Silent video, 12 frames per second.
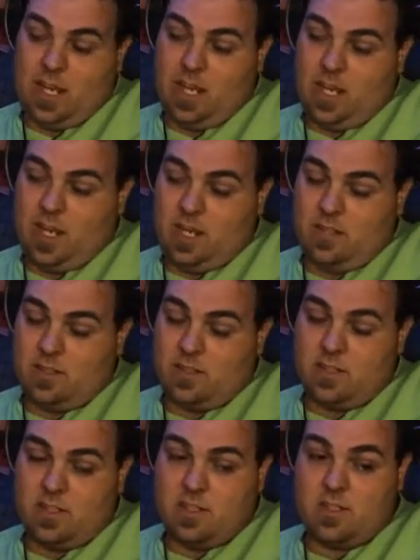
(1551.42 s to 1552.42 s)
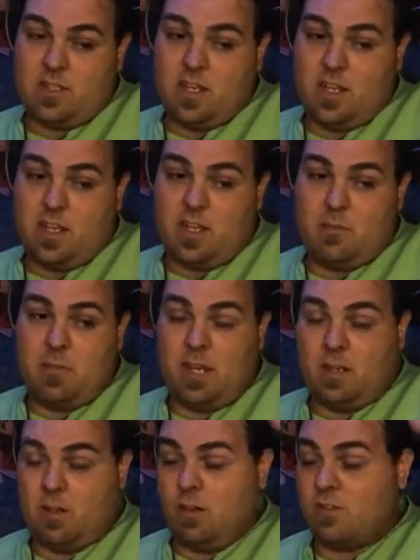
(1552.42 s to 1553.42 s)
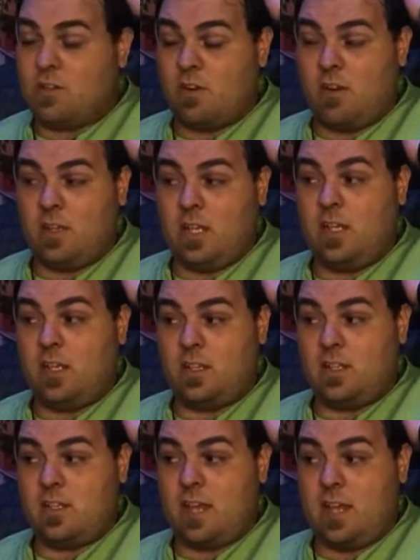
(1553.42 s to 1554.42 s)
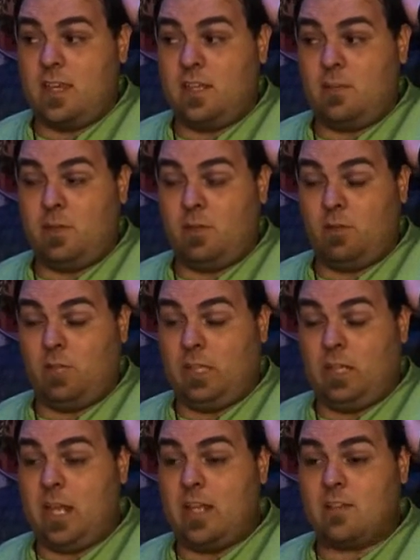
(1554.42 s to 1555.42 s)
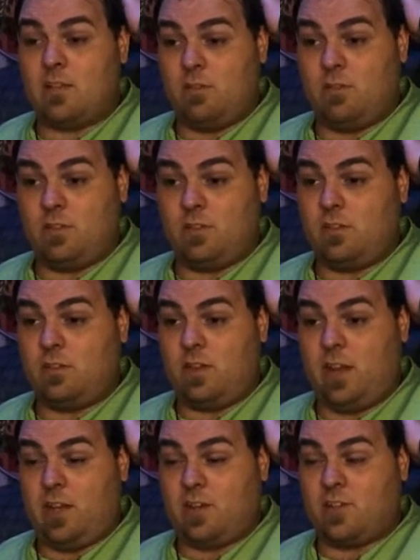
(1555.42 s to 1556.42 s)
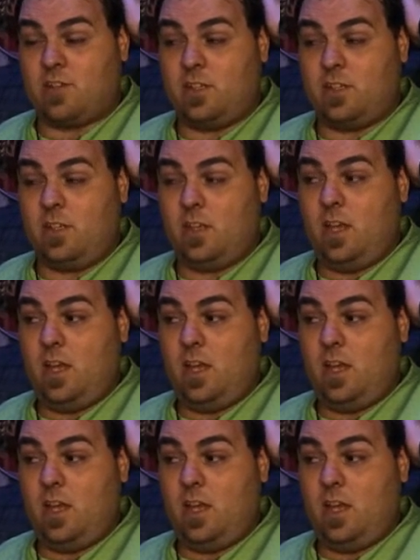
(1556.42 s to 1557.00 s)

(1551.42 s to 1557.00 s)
and make an altar on it. I think it'd be a really nice altar, actually.